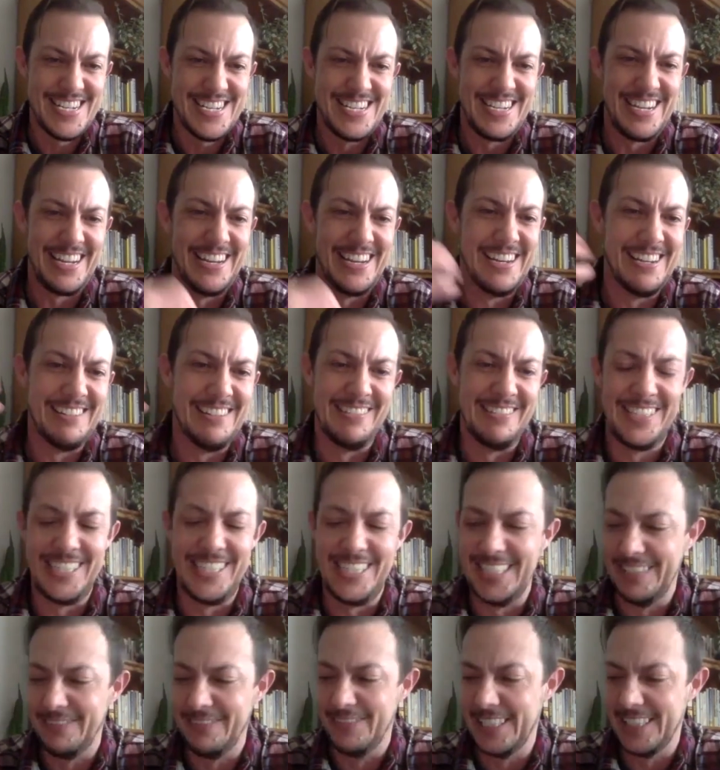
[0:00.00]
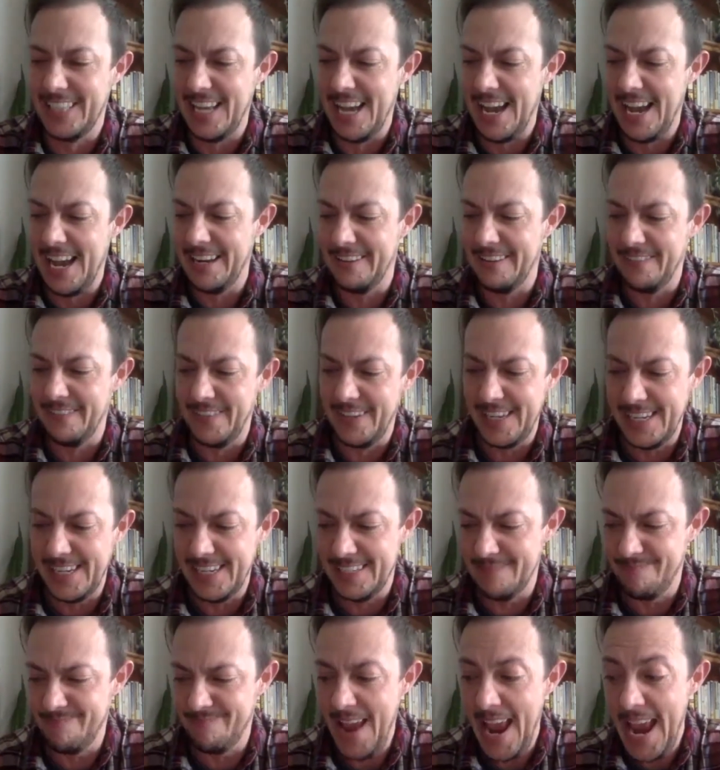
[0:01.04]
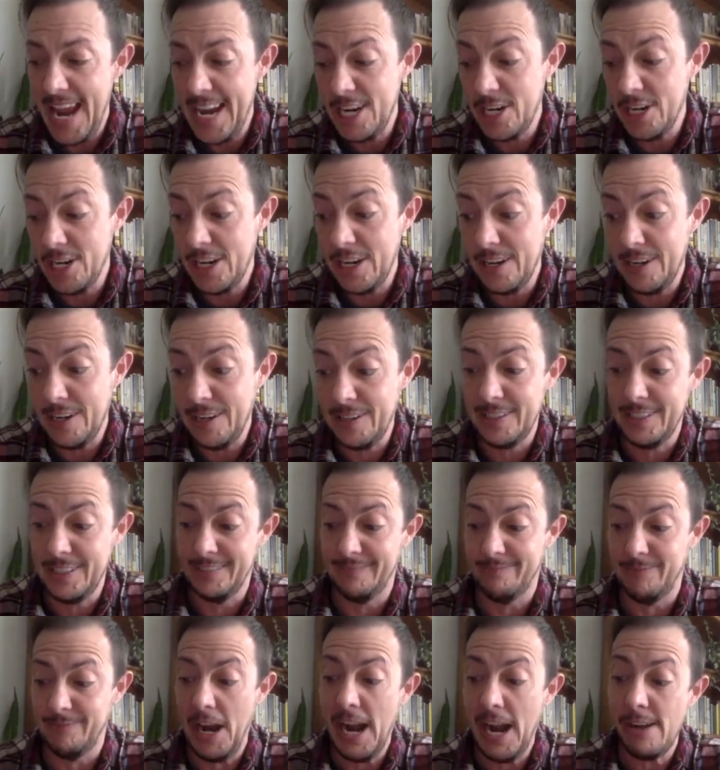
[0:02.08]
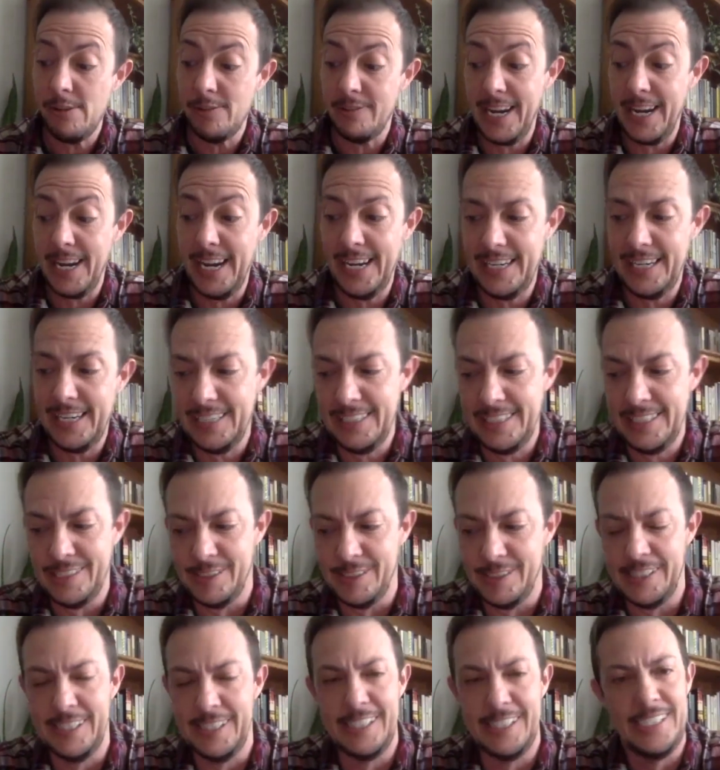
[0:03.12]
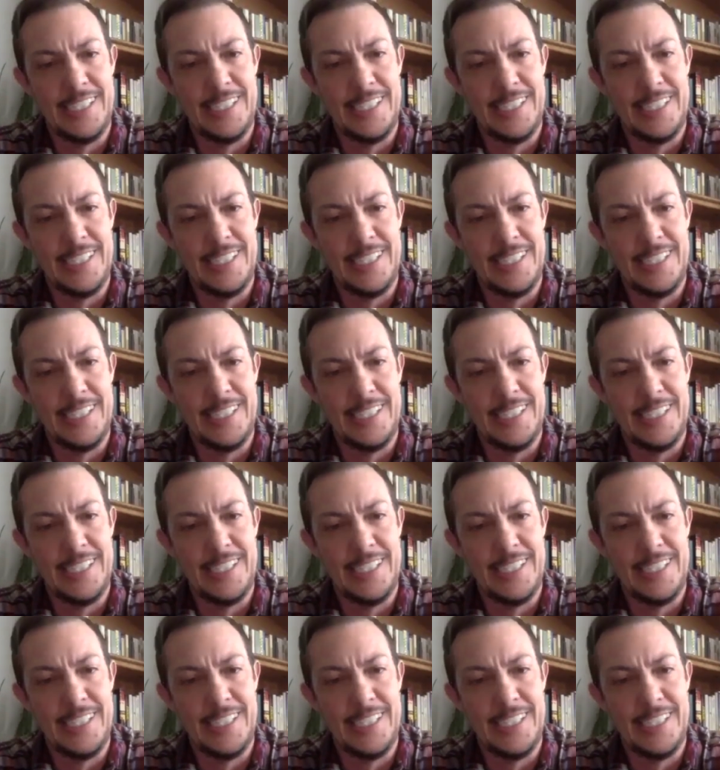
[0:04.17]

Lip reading: you know, dealing with a lot of anger or outrage or